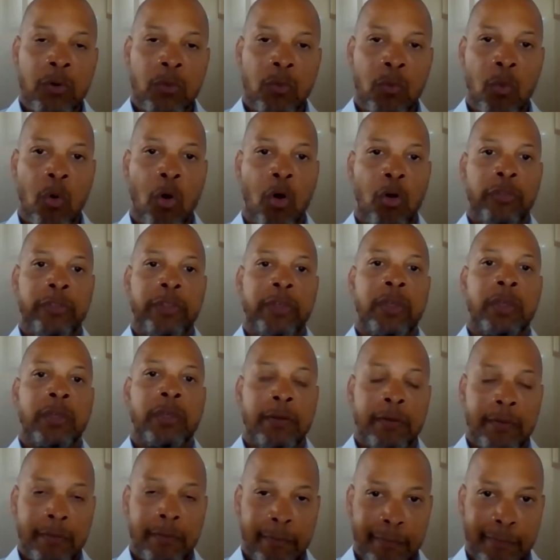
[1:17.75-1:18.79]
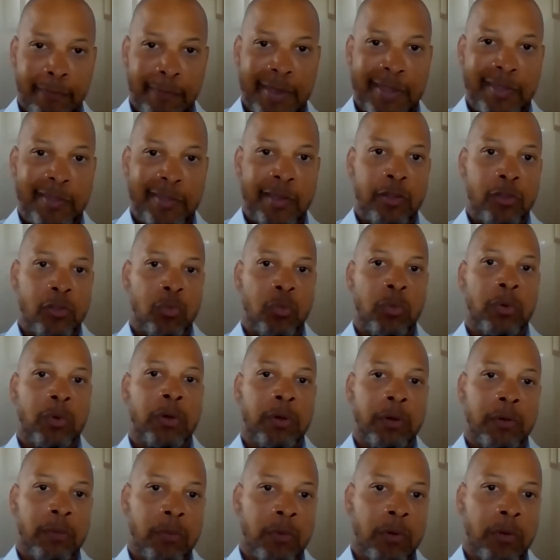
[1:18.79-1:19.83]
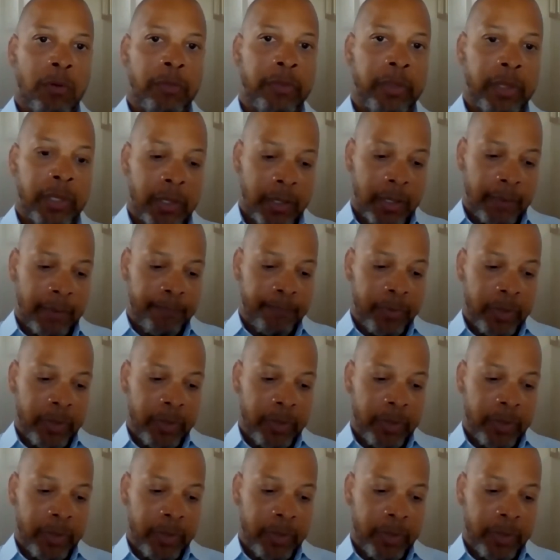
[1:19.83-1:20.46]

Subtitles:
what the medians were, what the